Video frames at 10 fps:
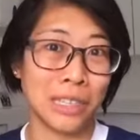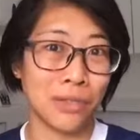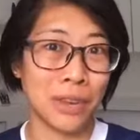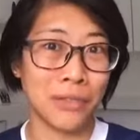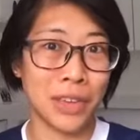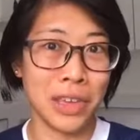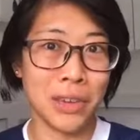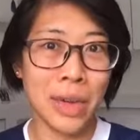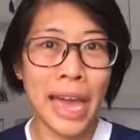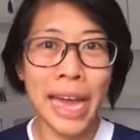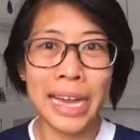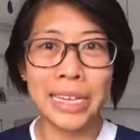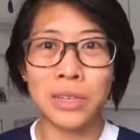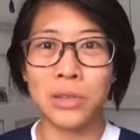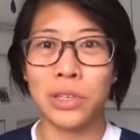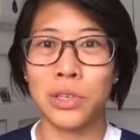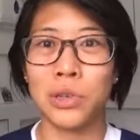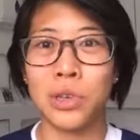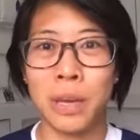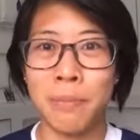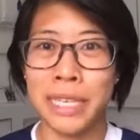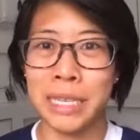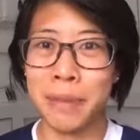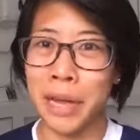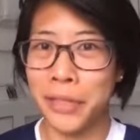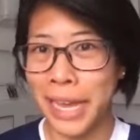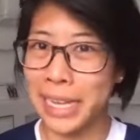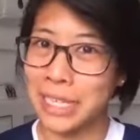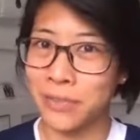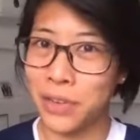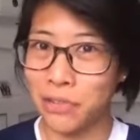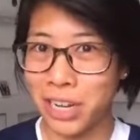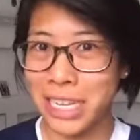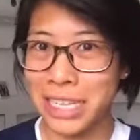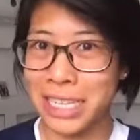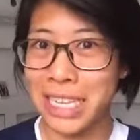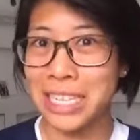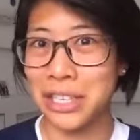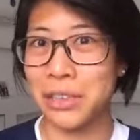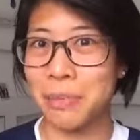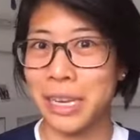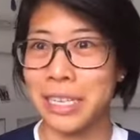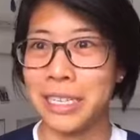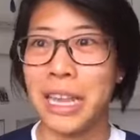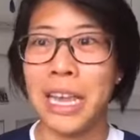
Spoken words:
that's right for you, and also talk a bit about the active ingredients in toothpaste.